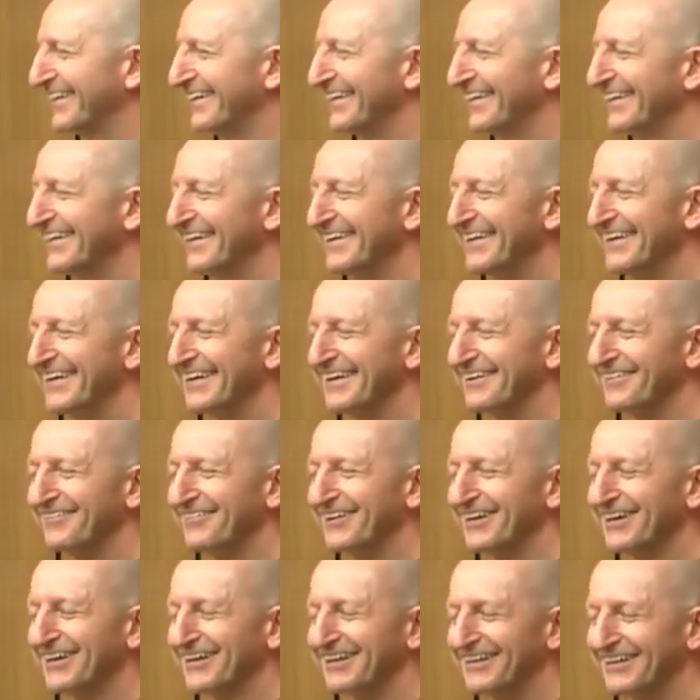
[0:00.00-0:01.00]
uh,
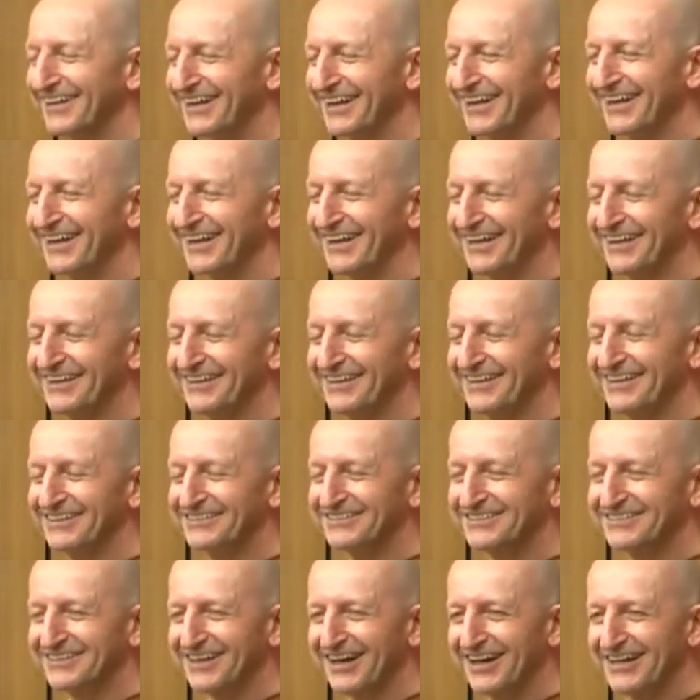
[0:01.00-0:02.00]
we can eh, eh,
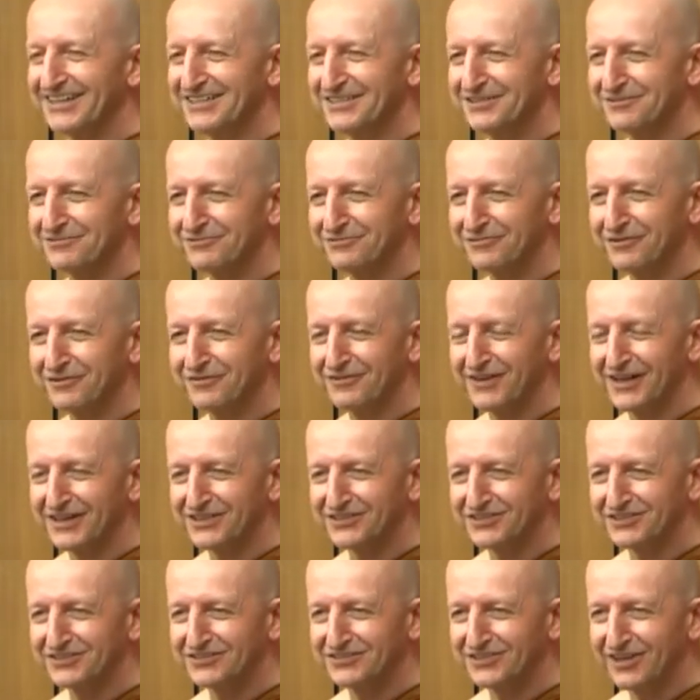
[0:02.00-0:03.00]
these kind of
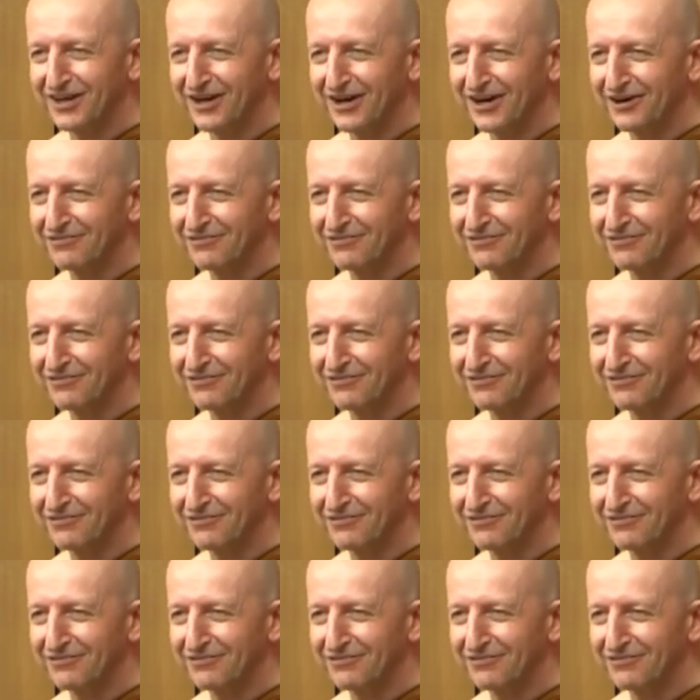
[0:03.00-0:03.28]
reflections